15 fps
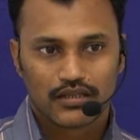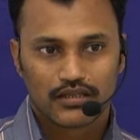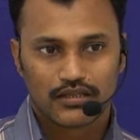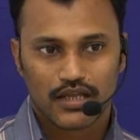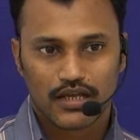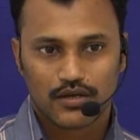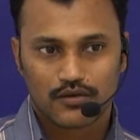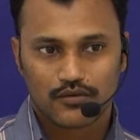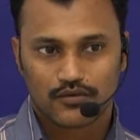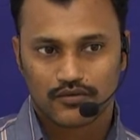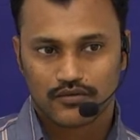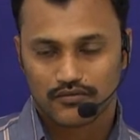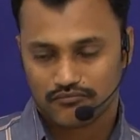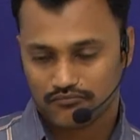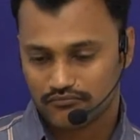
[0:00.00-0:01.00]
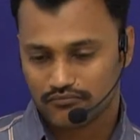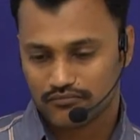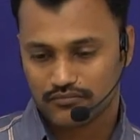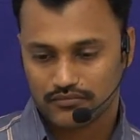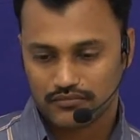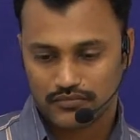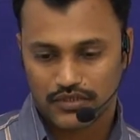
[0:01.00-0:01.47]
Now,
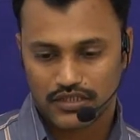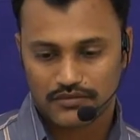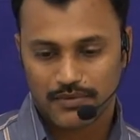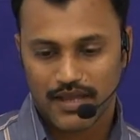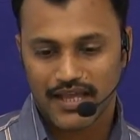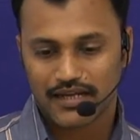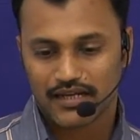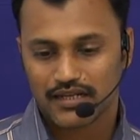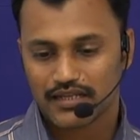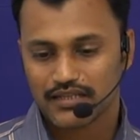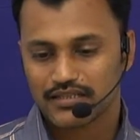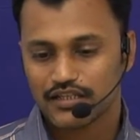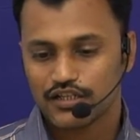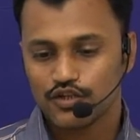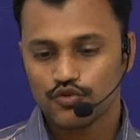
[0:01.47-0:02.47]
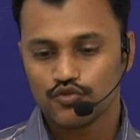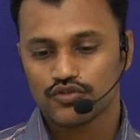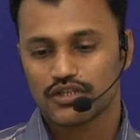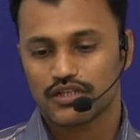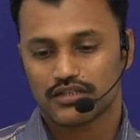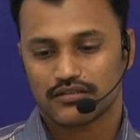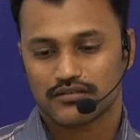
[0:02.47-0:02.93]
this man is a
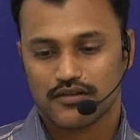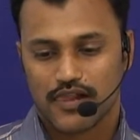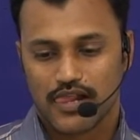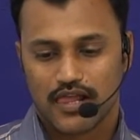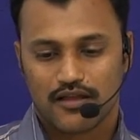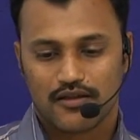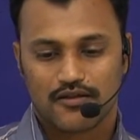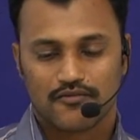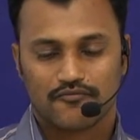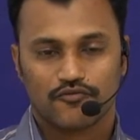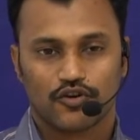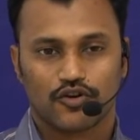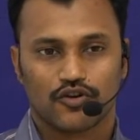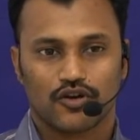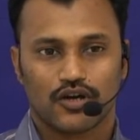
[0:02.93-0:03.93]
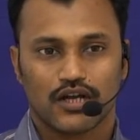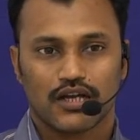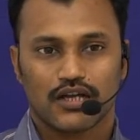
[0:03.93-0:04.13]
loser, for